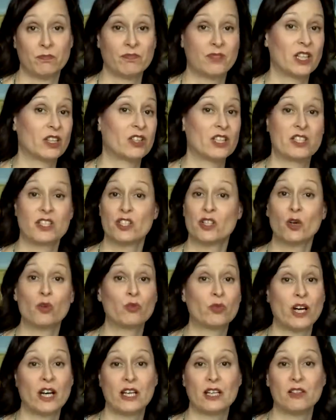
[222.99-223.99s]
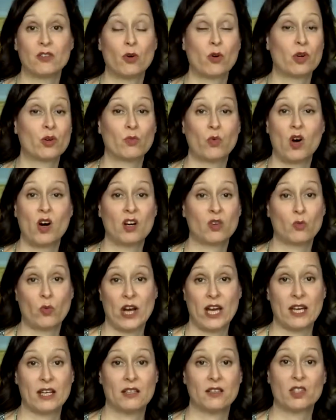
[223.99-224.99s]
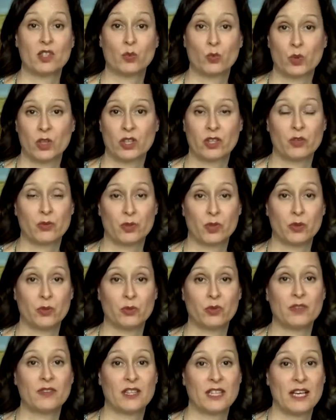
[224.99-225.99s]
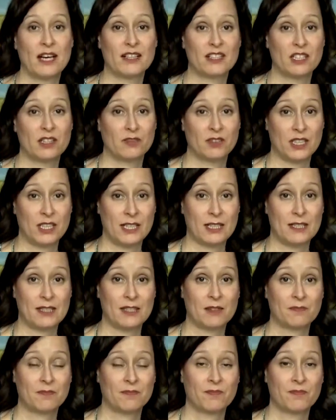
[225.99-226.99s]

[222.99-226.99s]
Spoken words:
There is no right or wrong way to work through the activities.